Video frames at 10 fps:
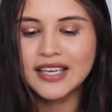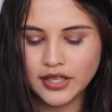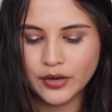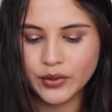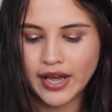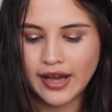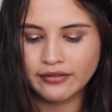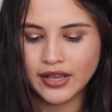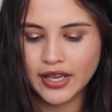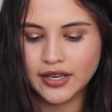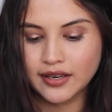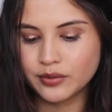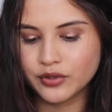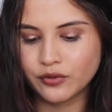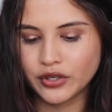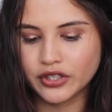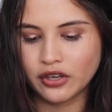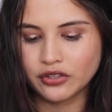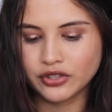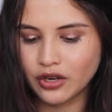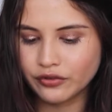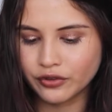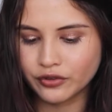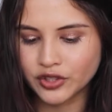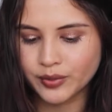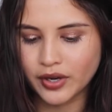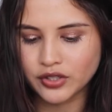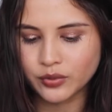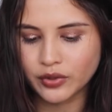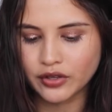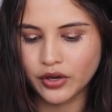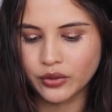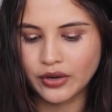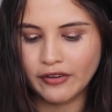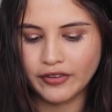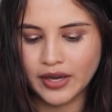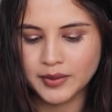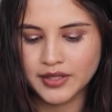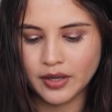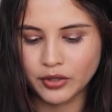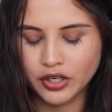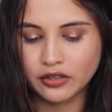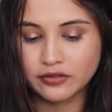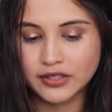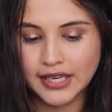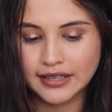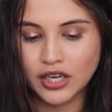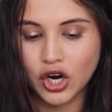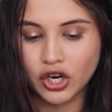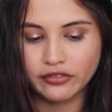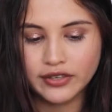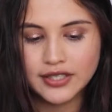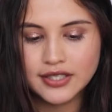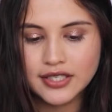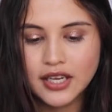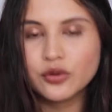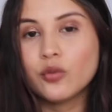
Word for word: Then we have a get up to $40 off your first box with code FABSUMMER of Daily Harvest.